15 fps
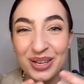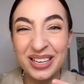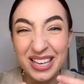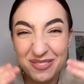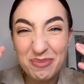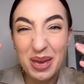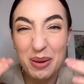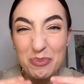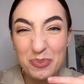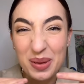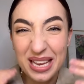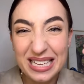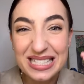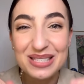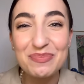Give me a
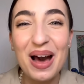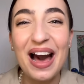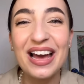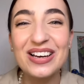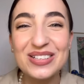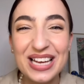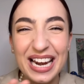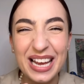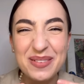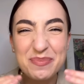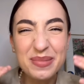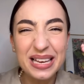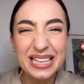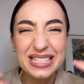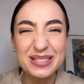big smile, darling,
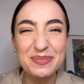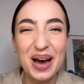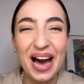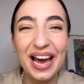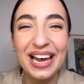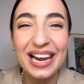big smile.